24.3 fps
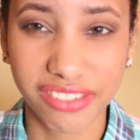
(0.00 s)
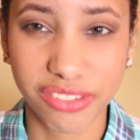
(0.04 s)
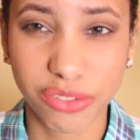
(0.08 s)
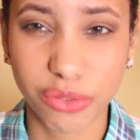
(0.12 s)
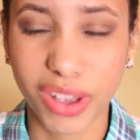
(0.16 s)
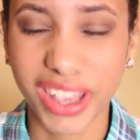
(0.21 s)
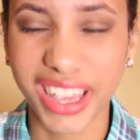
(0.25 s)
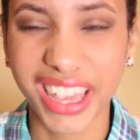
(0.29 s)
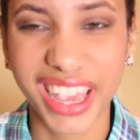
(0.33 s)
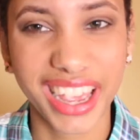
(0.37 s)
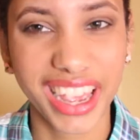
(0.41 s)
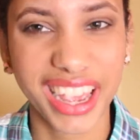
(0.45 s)

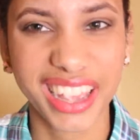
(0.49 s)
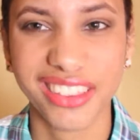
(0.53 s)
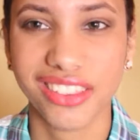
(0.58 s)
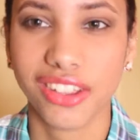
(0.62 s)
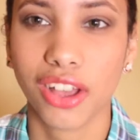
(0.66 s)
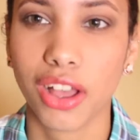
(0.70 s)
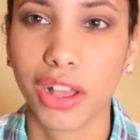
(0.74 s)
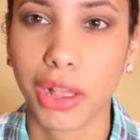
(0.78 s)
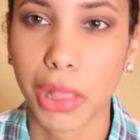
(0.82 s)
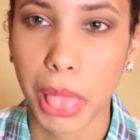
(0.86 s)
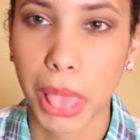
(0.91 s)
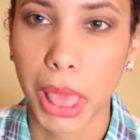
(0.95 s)
What can't I
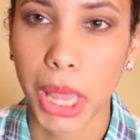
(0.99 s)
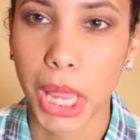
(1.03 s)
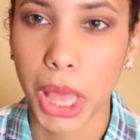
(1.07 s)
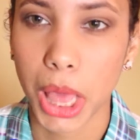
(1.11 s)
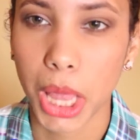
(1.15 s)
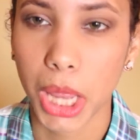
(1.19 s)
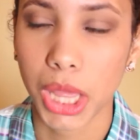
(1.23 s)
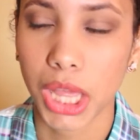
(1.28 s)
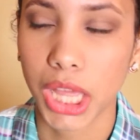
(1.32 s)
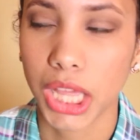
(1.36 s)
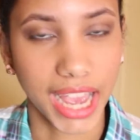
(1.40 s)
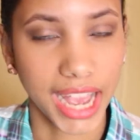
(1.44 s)
talk? Blah, blah,
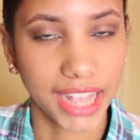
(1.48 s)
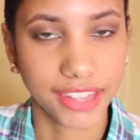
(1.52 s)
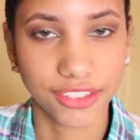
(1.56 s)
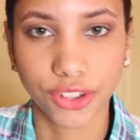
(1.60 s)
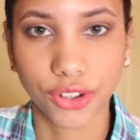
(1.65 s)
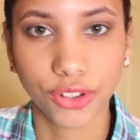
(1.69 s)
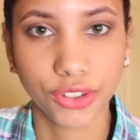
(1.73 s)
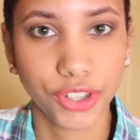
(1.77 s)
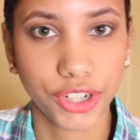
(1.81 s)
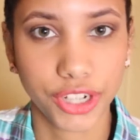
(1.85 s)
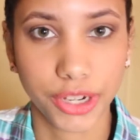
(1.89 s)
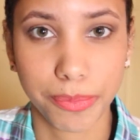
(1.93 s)
blah.
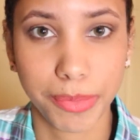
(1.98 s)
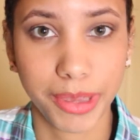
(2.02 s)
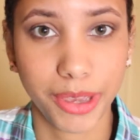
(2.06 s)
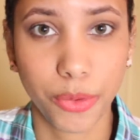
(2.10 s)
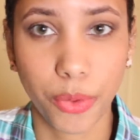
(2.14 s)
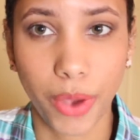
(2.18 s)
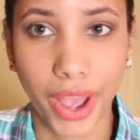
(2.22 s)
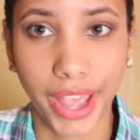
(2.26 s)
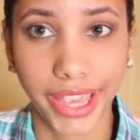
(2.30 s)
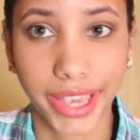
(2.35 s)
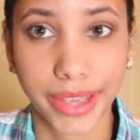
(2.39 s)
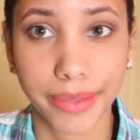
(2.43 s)
Told her to be
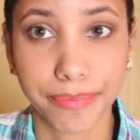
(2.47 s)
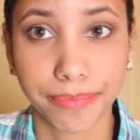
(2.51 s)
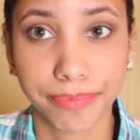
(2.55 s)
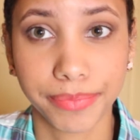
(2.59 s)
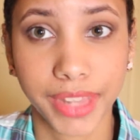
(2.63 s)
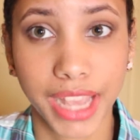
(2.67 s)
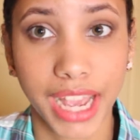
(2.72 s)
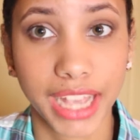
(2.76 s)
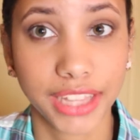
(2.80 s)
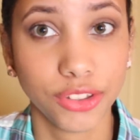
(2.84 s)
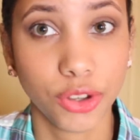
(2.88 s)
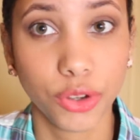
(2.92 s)
quiet.
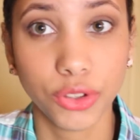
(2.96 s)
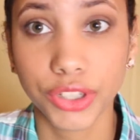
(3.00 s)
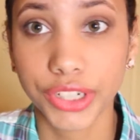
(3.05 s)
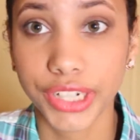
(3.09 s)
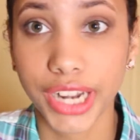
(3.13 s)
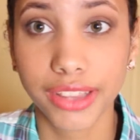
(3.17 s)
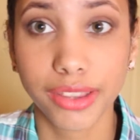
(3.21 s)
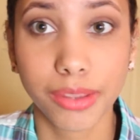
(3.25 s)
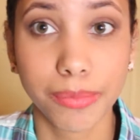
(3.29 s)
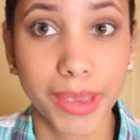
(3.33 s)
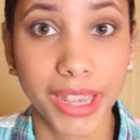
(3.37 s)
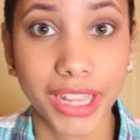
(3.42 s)
I told her
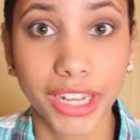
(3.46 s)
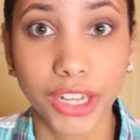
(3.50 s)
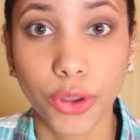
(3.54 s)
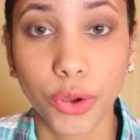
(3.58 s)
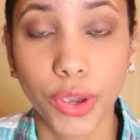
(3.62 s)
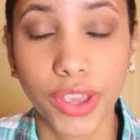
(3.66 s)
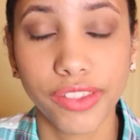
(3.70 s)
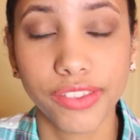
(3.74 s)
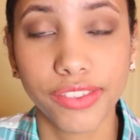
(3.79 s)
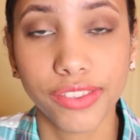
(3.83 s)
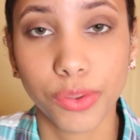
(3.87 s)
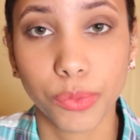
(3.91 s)
not to make
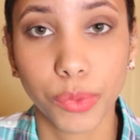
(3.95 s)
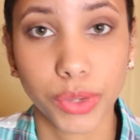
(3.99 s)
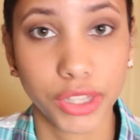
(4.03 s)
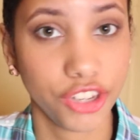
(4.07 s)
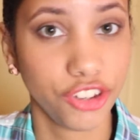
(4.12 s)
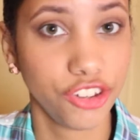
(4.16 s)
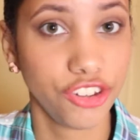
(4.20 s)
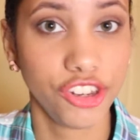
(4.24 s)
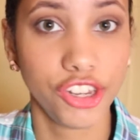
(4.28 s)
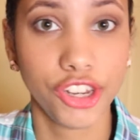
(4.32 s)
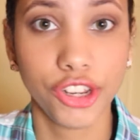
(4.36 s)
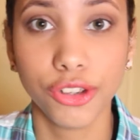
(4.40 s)
noise. What
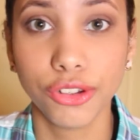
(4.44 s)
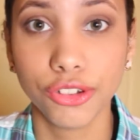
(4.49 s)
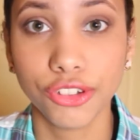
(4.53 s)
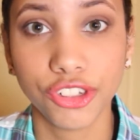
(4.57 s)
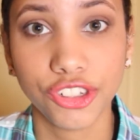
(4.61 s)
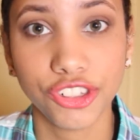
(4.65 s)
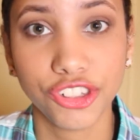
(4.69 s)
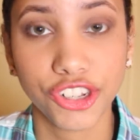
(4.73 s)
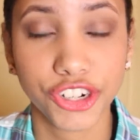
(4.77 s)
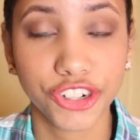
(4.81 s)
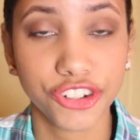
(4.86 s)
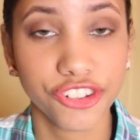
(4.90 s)
does she do?
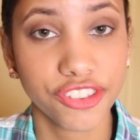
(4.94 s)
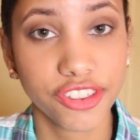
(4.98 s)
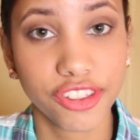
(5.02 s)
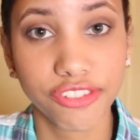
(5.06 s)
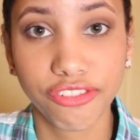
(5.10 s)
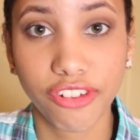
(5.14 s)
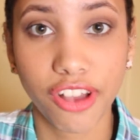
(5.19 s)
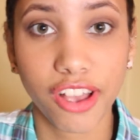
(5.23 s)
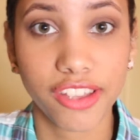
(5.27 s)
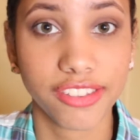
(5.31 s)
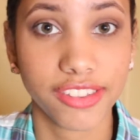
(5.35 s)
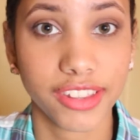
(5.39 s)
She turns the
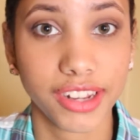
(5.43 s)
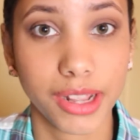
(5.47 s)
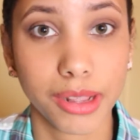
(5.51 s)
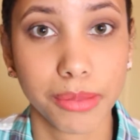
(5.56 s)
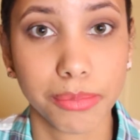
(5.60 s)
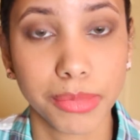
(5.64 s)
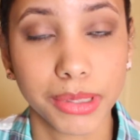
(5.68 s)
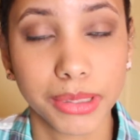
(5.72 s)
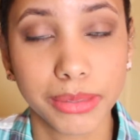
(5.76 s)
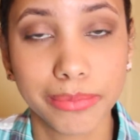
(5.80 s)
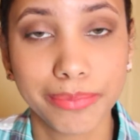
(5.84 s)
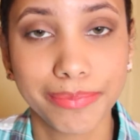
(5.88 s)
faucet up.